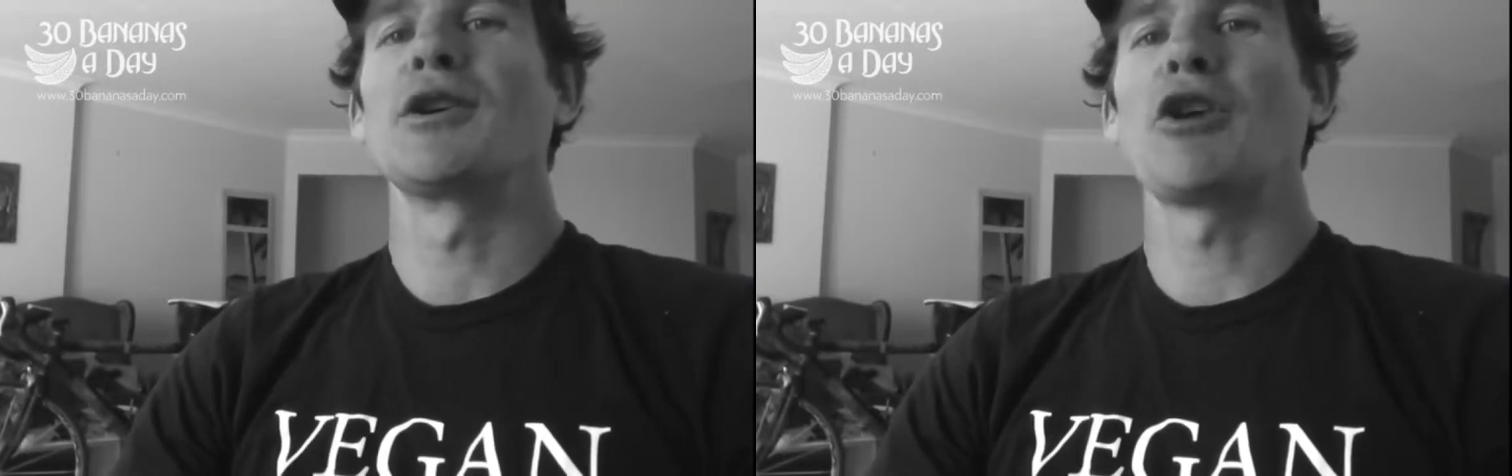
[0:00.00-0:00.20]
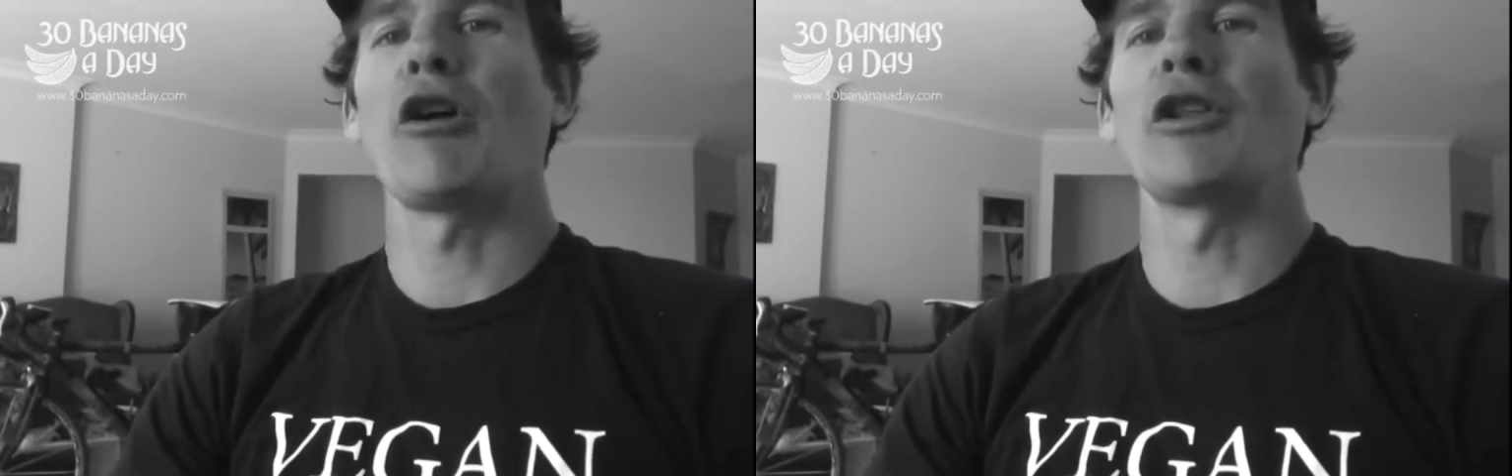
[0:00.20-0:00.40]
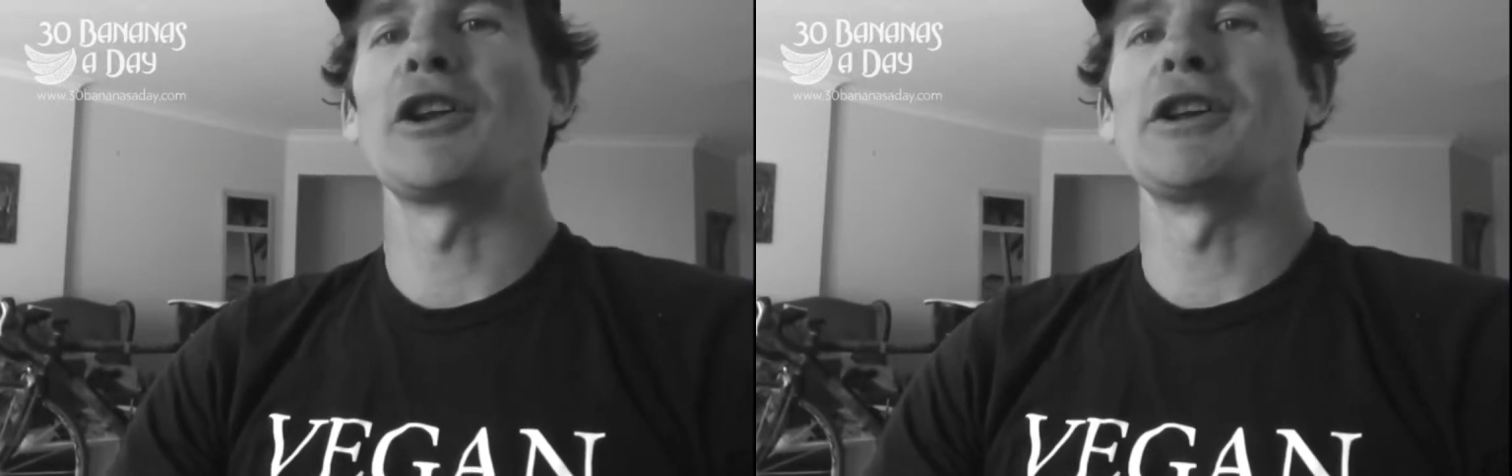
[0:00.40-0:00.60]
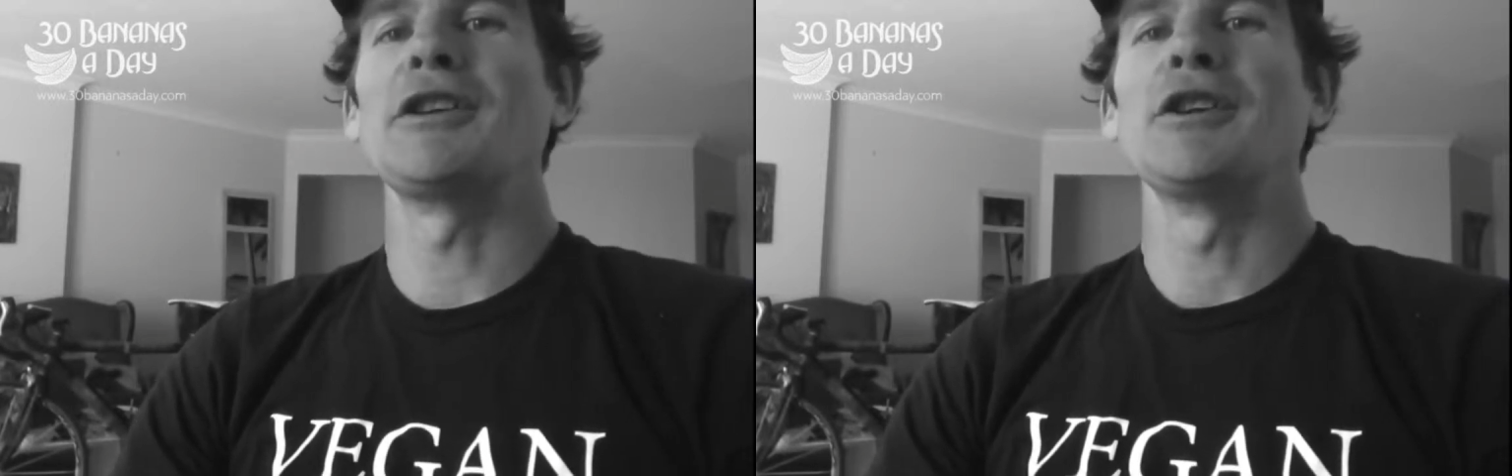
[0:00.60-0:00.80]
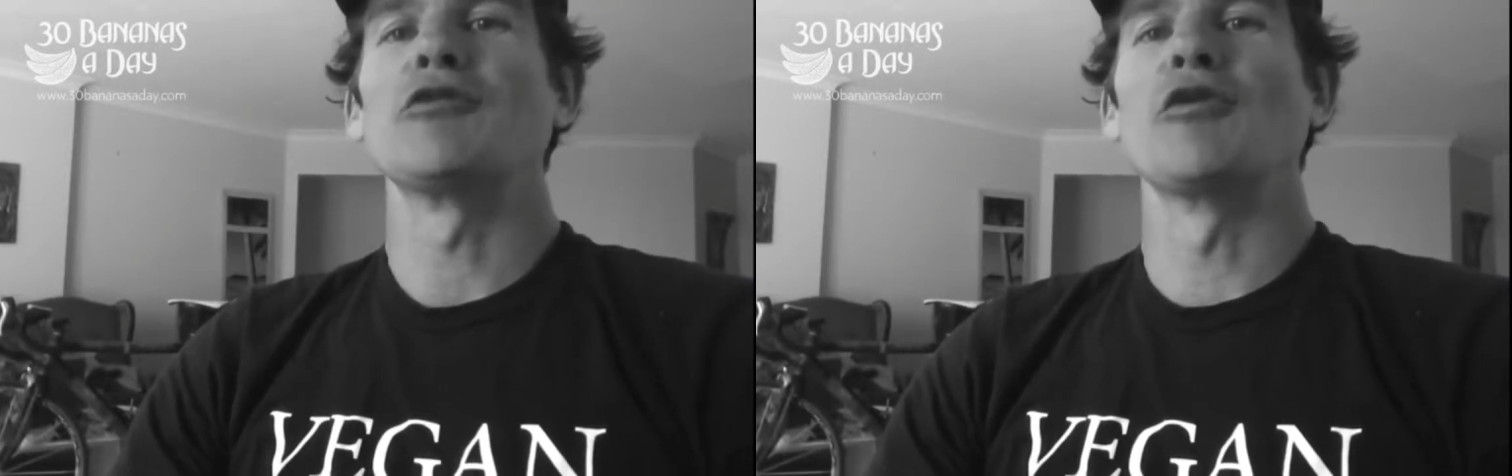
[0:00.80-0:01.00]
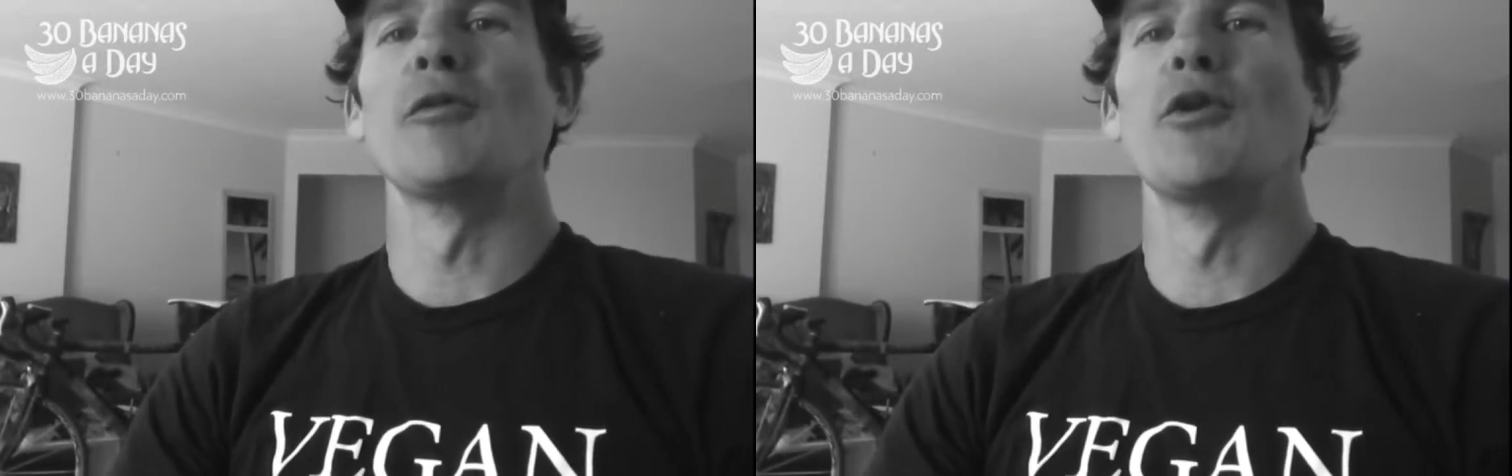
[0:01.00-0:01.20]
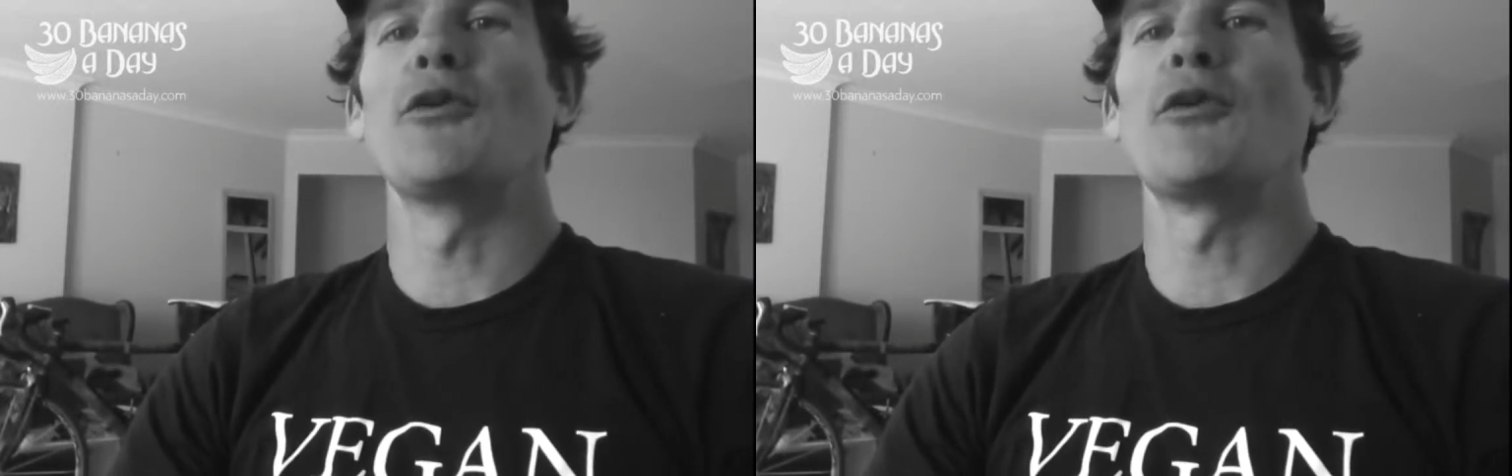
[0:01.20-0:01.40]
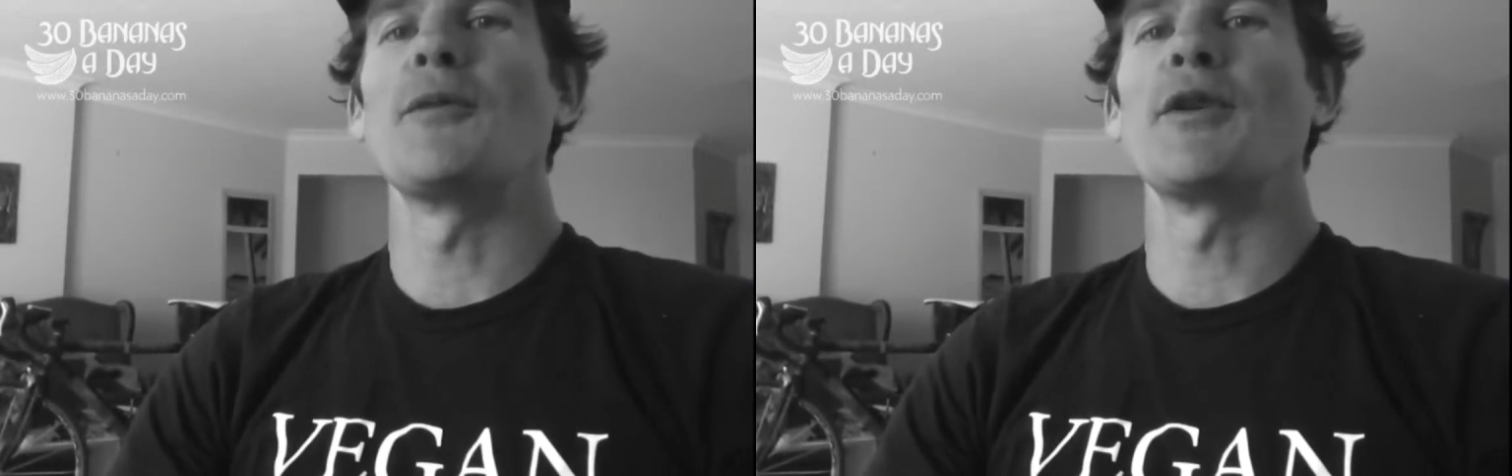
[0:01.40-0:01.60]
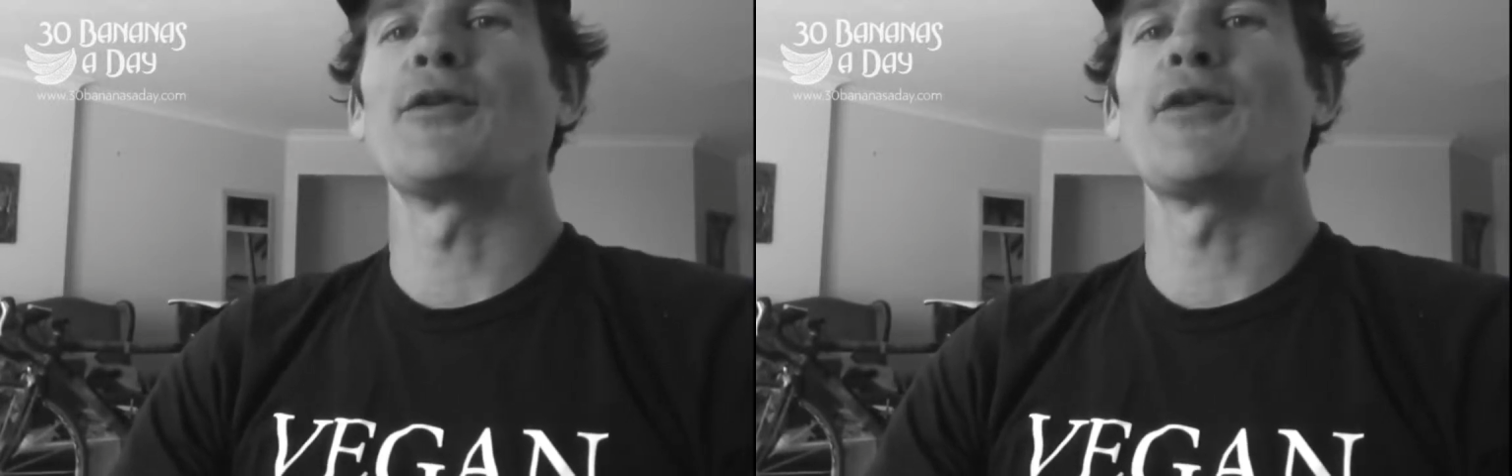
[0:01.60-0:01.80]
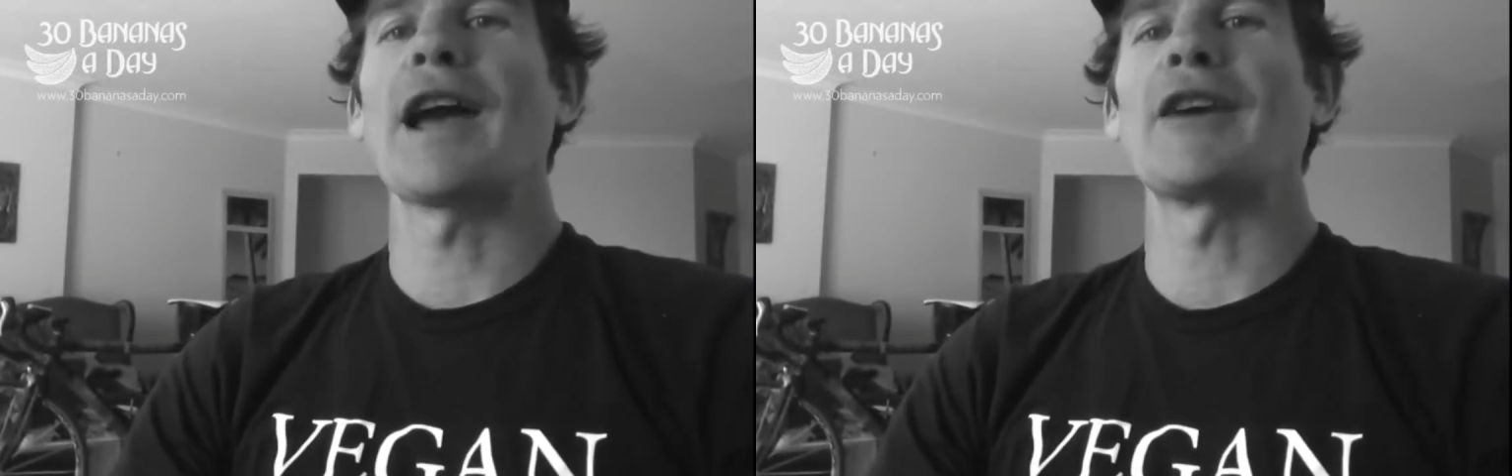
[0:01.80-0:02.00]
colony removed from your
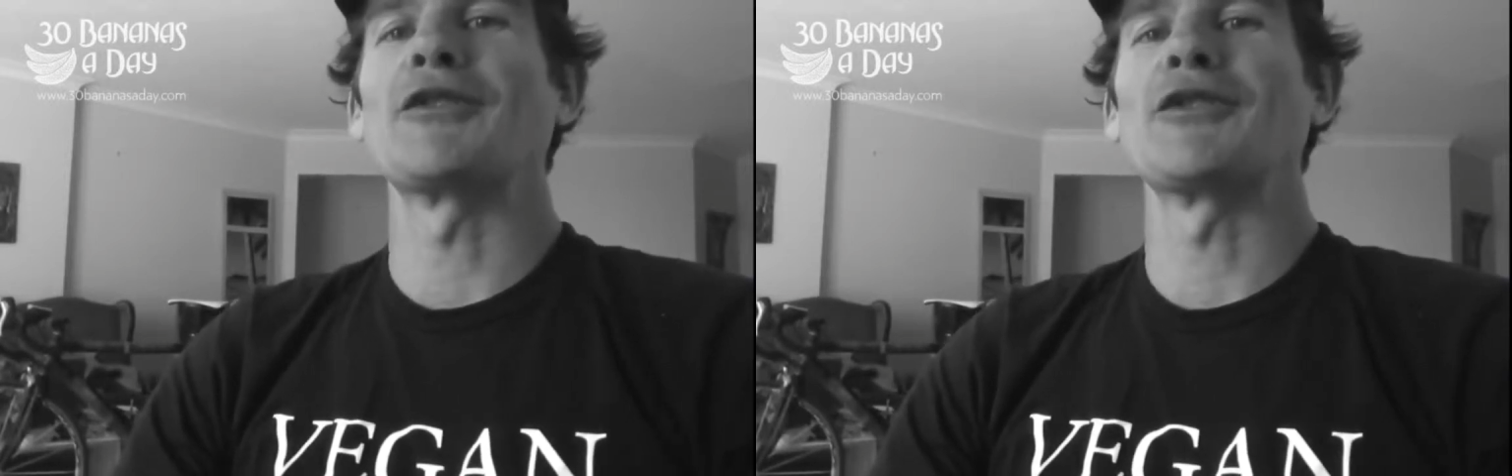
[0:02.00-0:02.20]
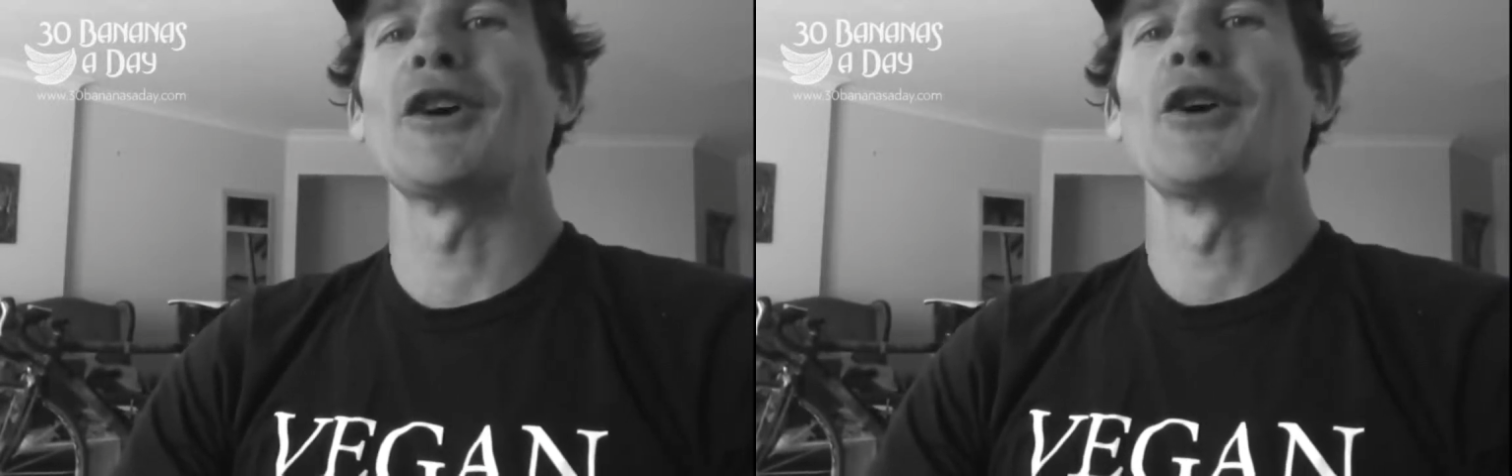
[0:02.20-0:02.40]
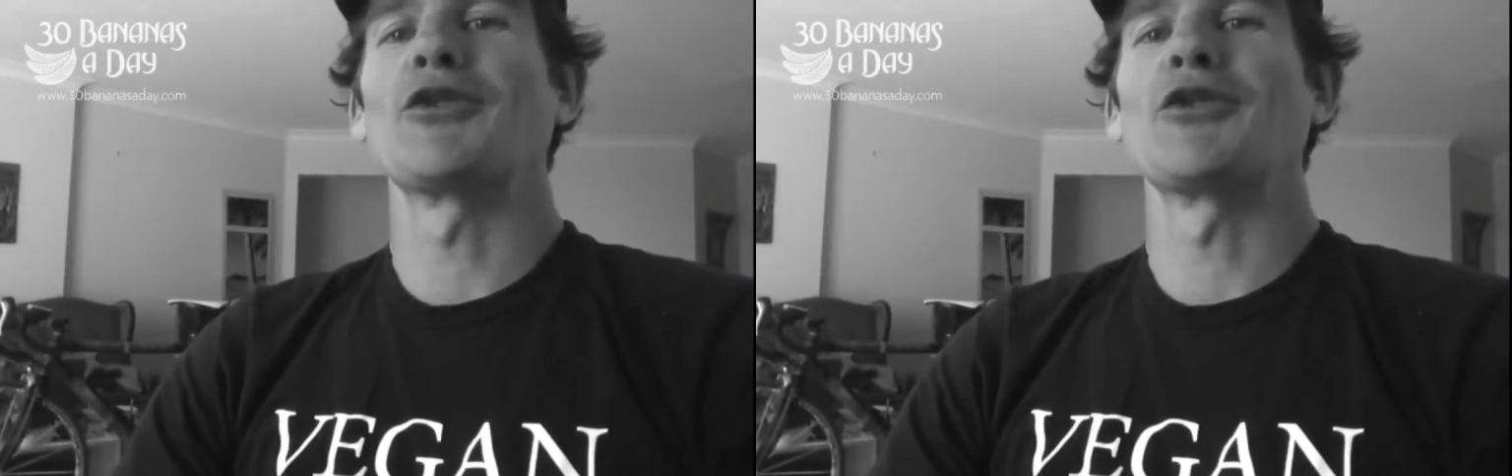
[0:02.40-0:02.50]
face.